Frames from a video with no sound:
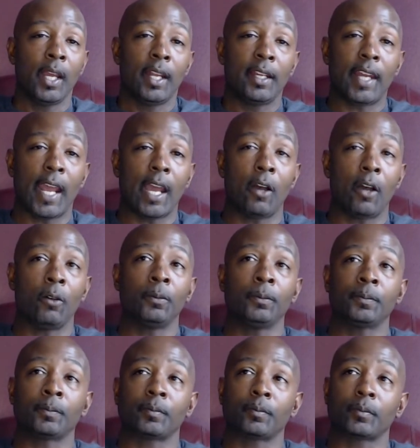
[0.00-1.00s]
Now,
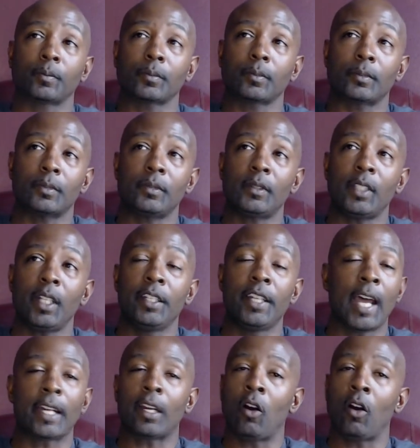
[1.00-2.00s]

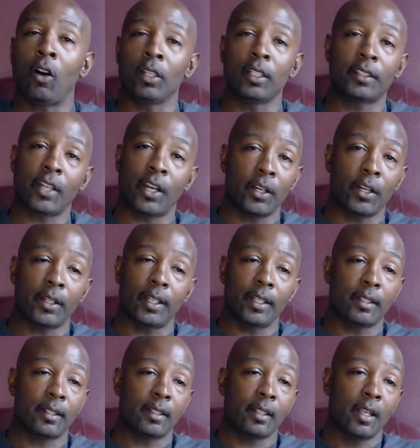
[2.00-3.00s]
not all attorneys